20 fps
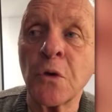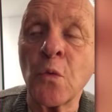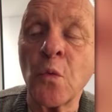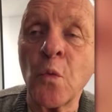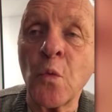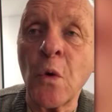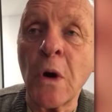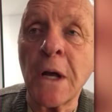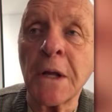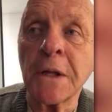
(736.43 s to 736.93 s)

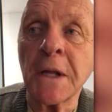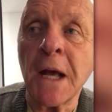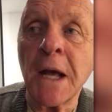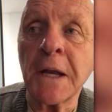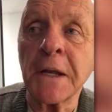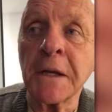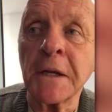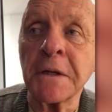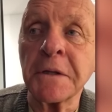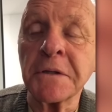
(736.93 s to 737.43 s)
Juan
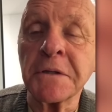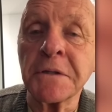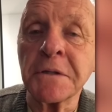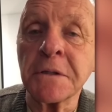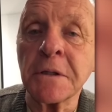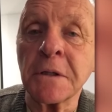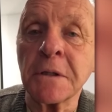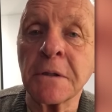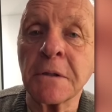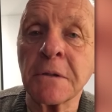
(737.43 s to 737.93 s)

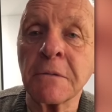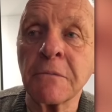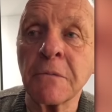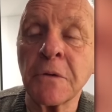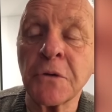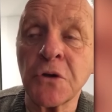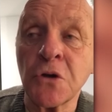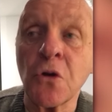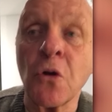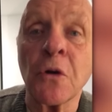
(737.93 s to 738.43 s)
Arias, and
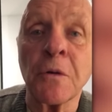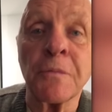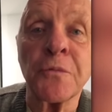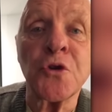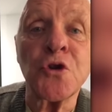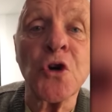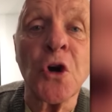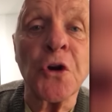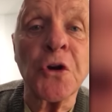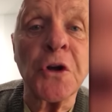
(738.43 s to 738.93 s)
she called
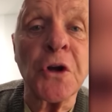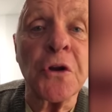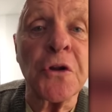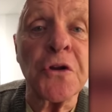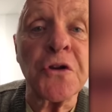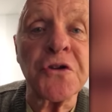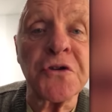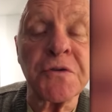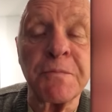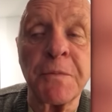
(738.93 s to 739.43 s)
him Johnny
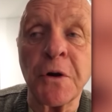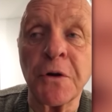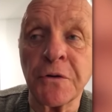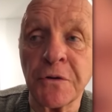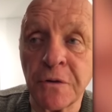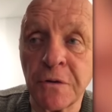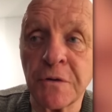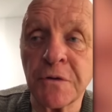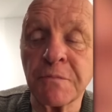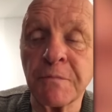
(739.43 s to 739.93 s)
on the
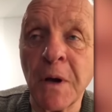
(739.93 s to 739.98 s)
spot.